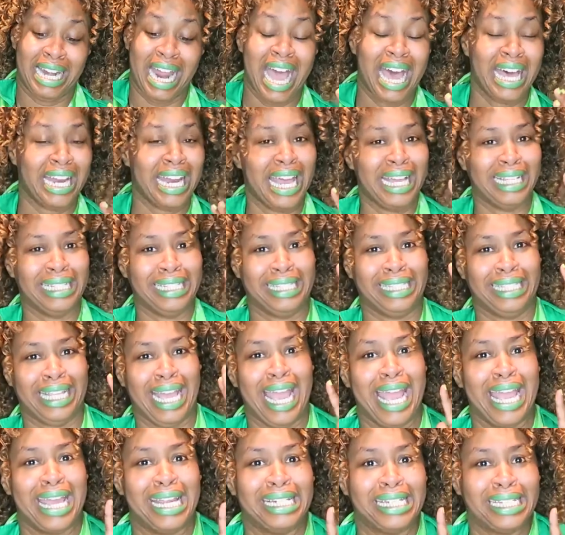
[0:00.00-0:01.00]
Now that
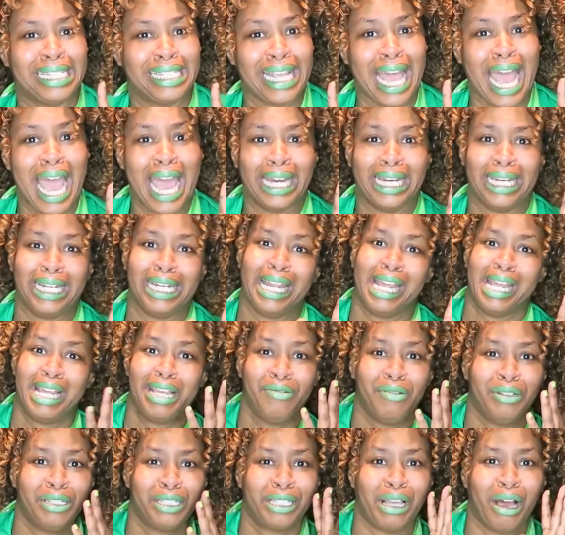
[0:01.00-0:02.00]
Zayn decided that
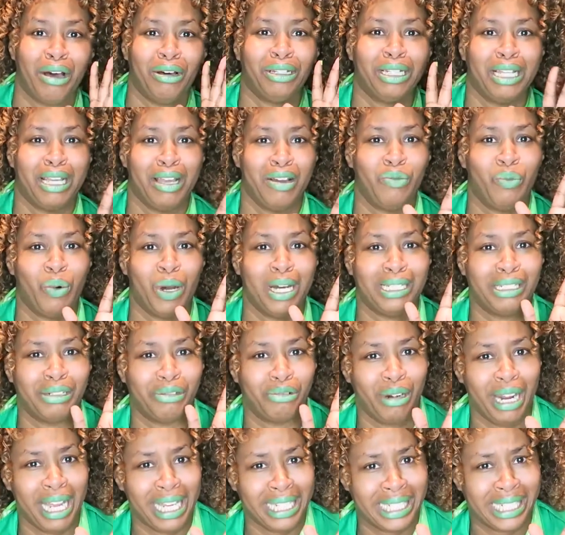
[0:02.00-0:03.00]
he was gonna live One
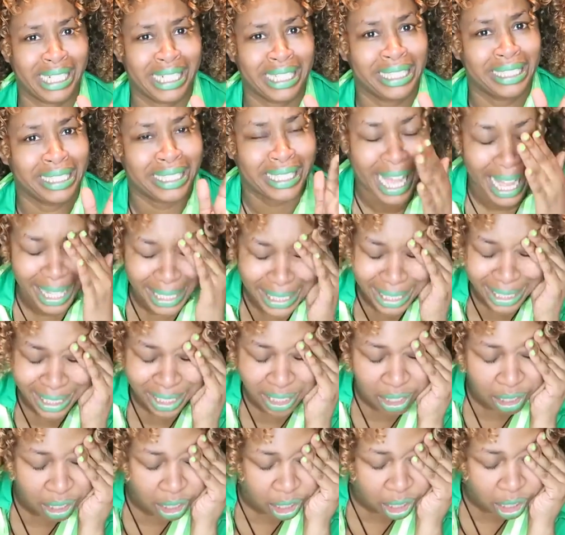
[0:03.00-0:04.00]
Direction, so I
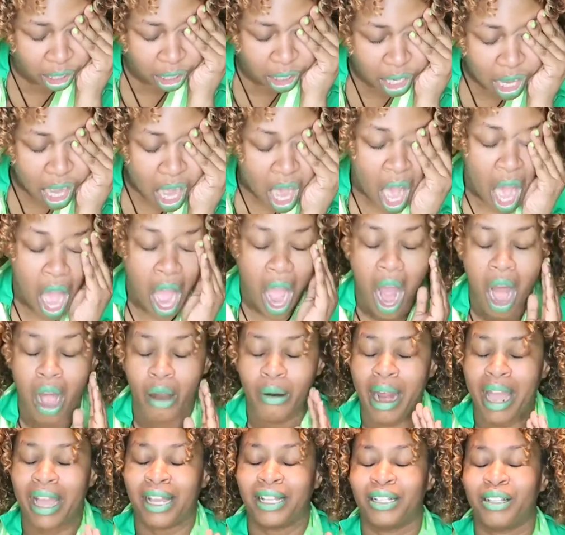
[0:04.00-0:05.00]
just, oh.
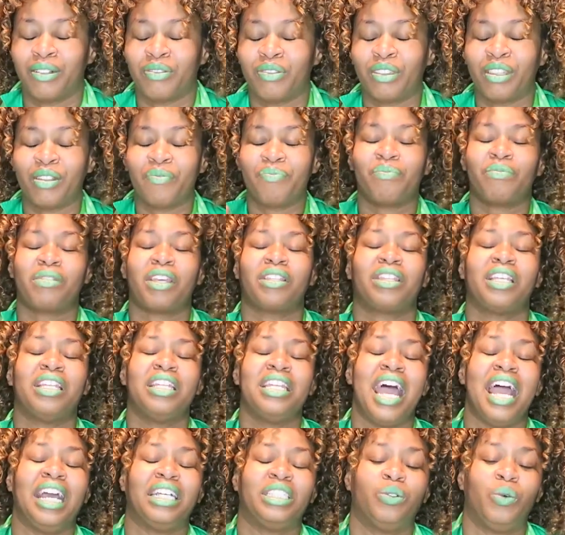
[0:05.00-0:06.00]
All right,
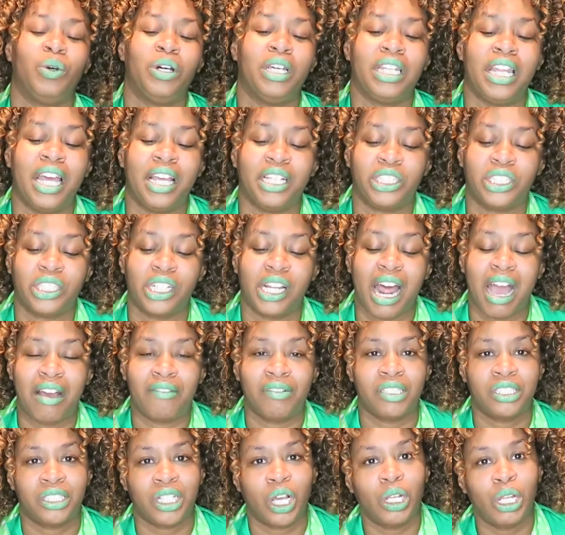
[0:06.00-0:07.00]
the next one that should
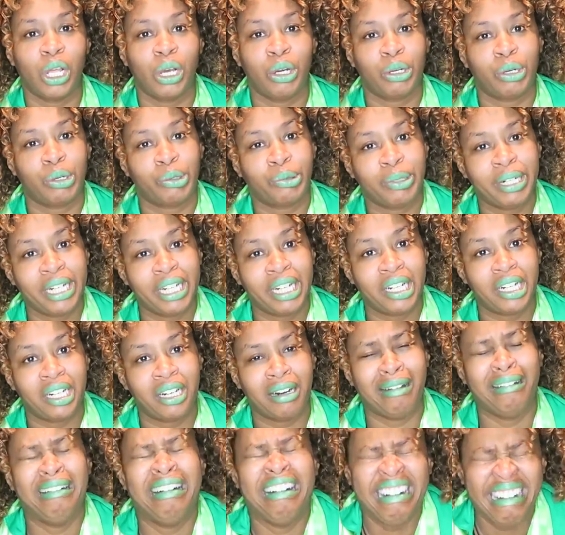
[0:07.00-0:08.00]
have a solo
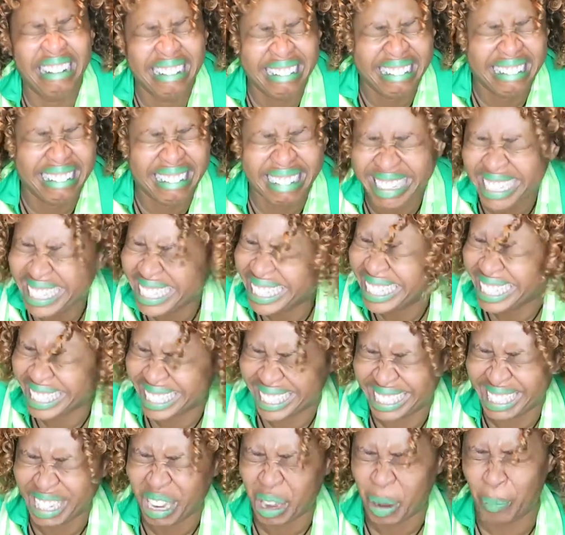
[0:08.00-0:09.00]
career, it's
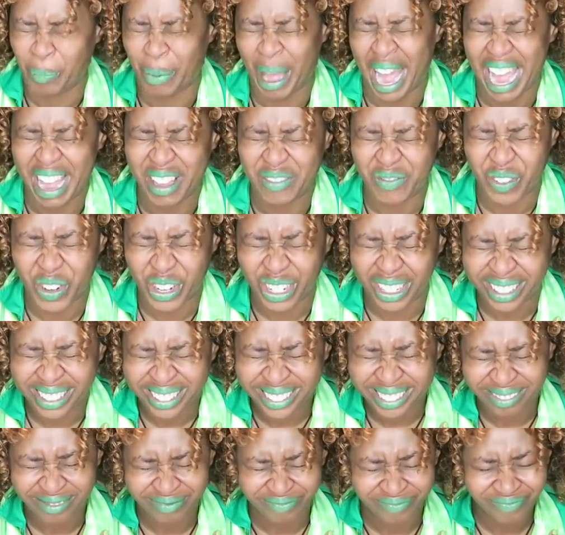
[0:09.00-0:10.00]
just still
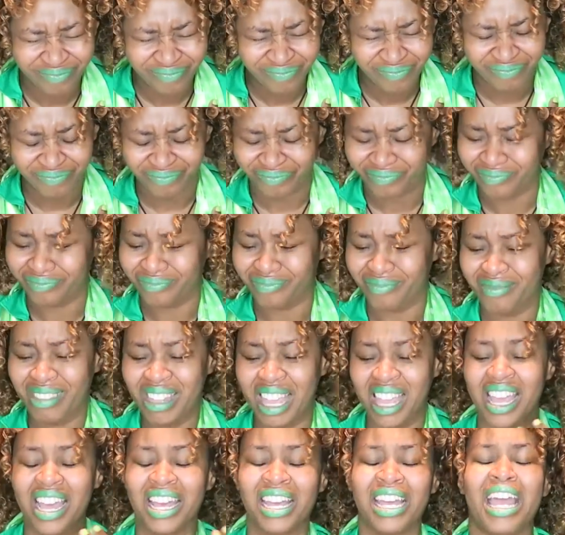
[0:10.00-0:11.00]
painful.
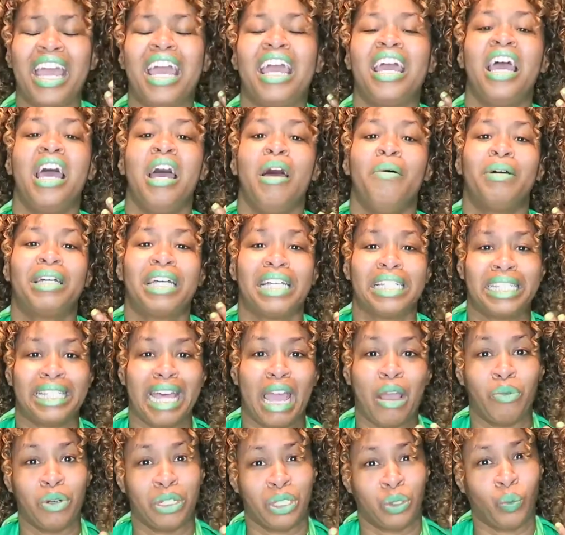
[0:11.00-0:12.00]
Okay, because
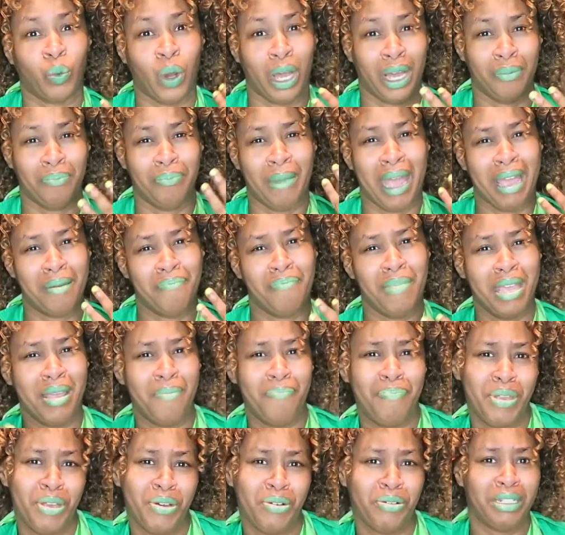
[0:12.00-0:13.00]
they was what made
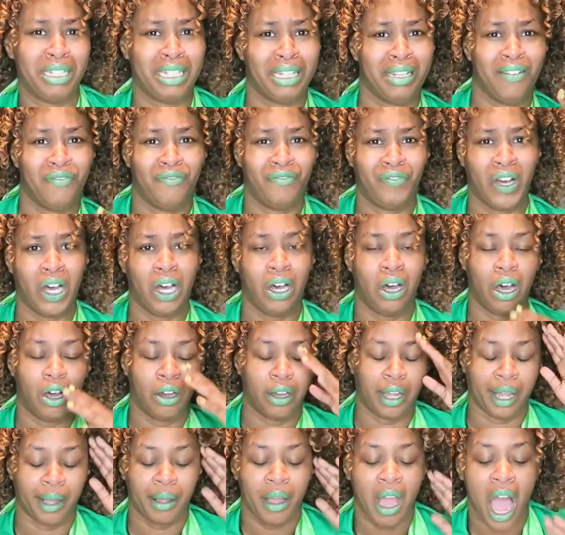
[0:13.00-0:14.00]
me beautiful.
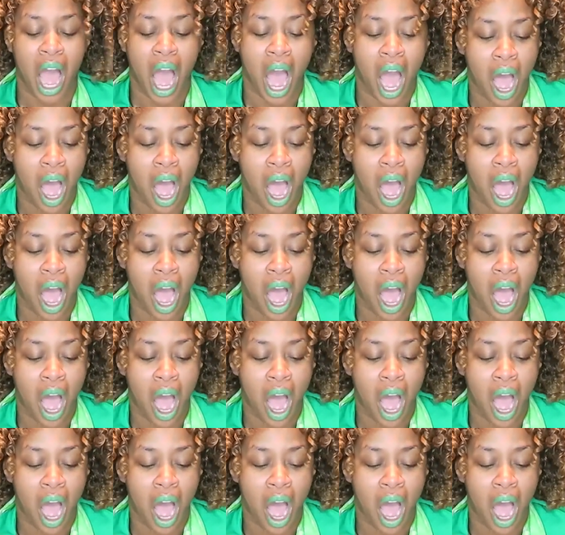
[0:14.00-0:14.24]
Okay,